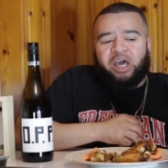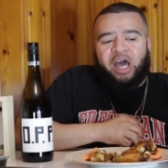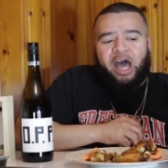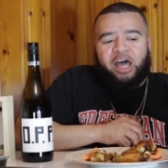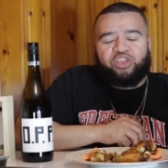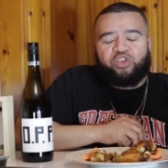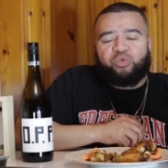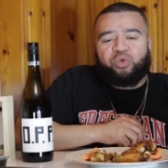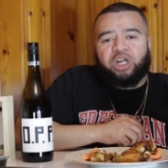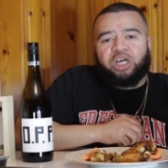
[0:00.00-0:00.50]

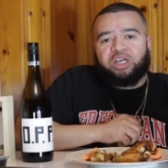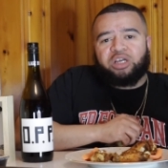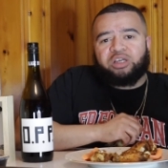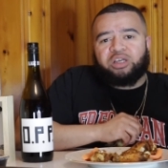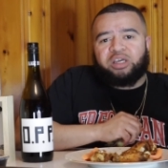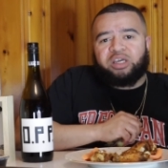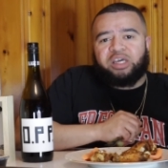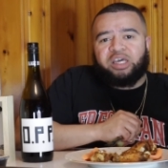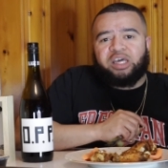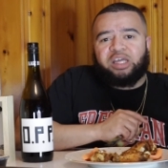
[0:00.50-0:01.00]
I do
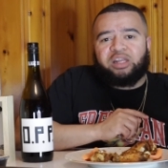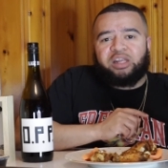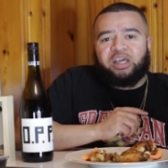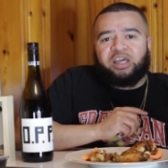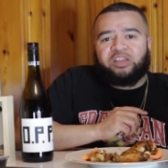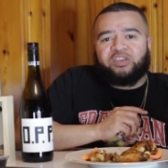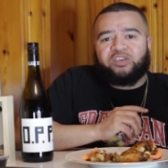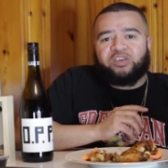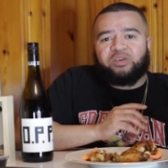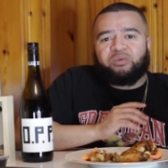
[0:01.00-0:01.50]
want to
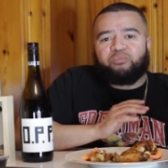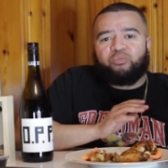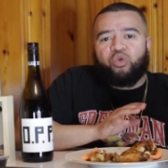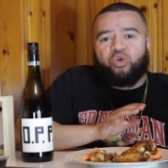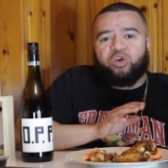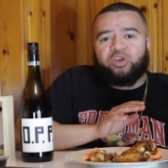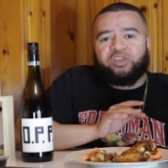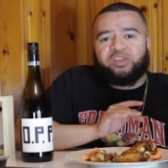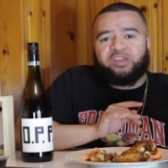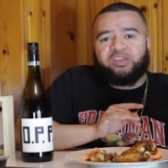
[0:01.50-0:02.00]
get
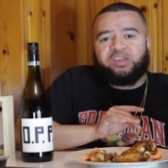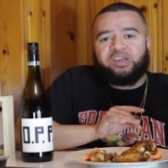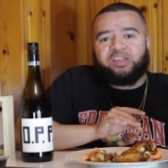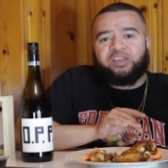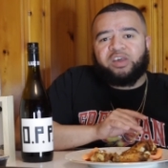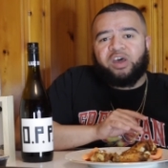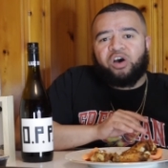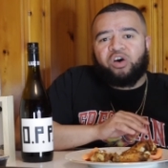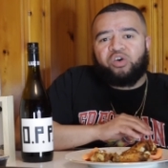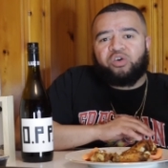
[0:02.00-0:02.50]
more into
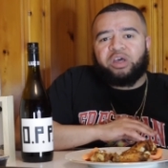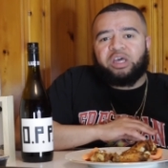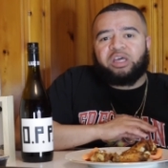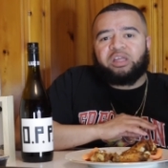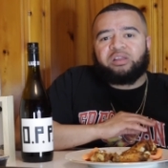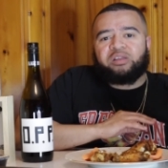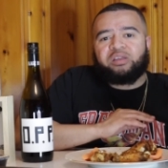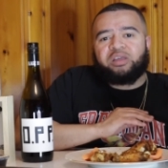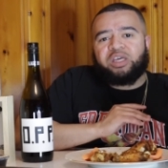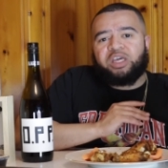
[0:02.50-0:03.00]
detail
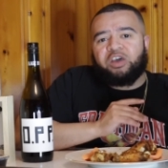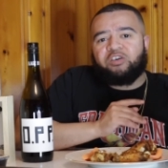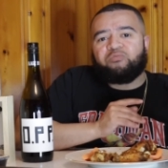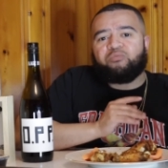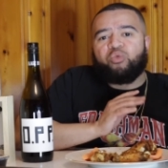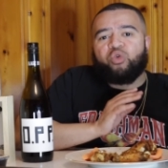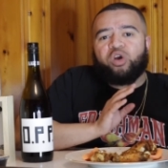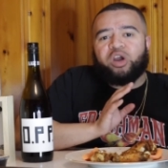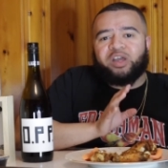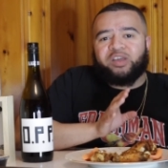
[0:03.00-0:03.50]
and give
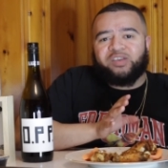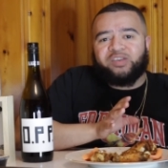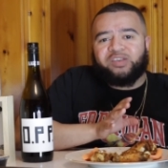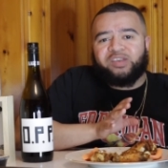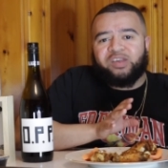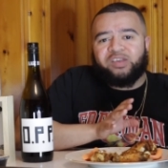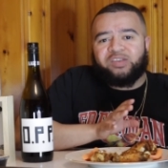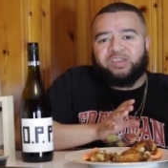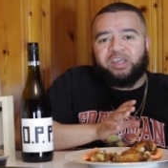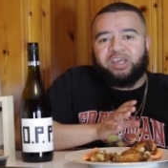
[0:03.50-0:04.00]
more
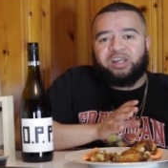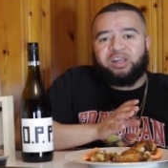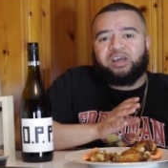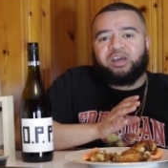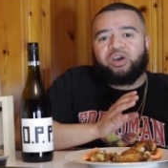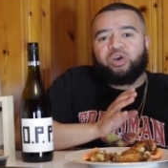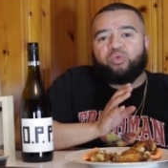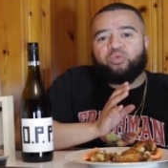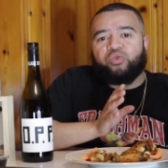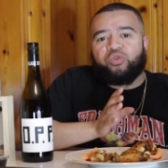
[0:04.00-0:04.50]
consistent
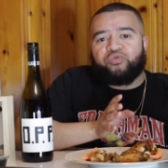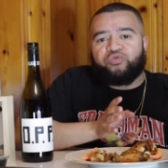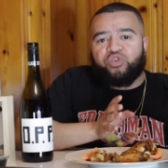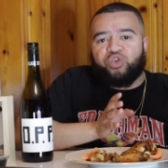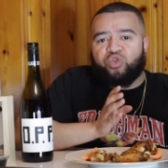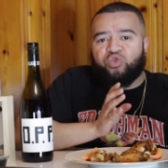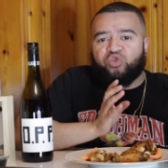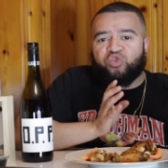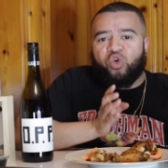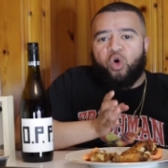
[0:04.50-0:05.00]

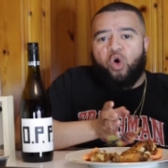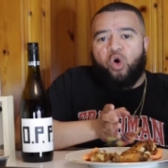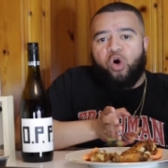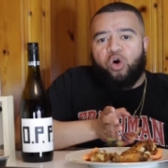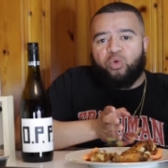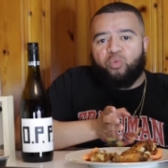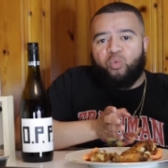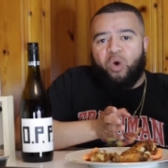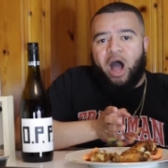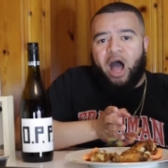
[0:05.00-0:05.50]
reviews
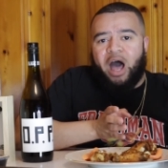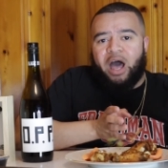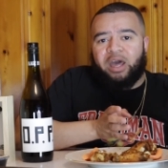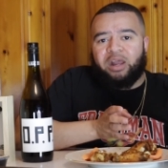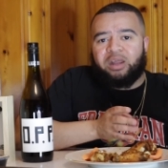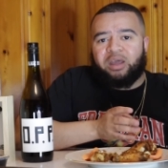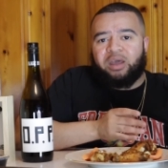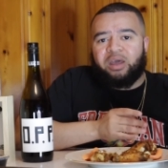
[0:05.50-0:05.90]
on wine.